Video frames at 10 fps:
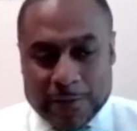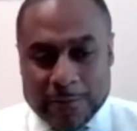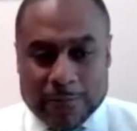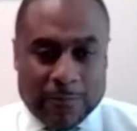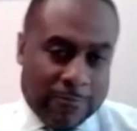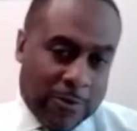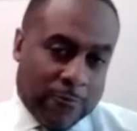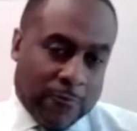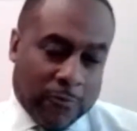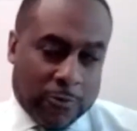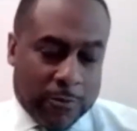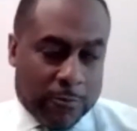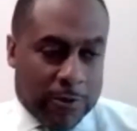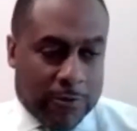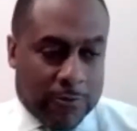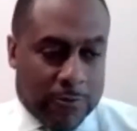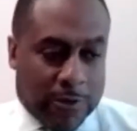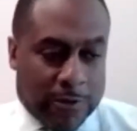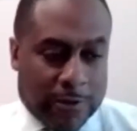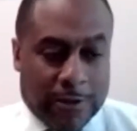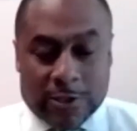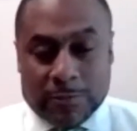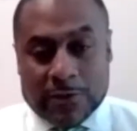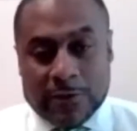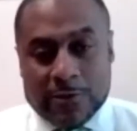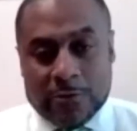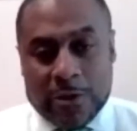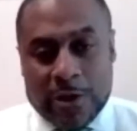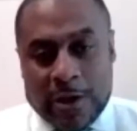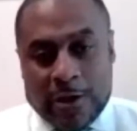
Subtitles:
that, from Florida went to HBCU.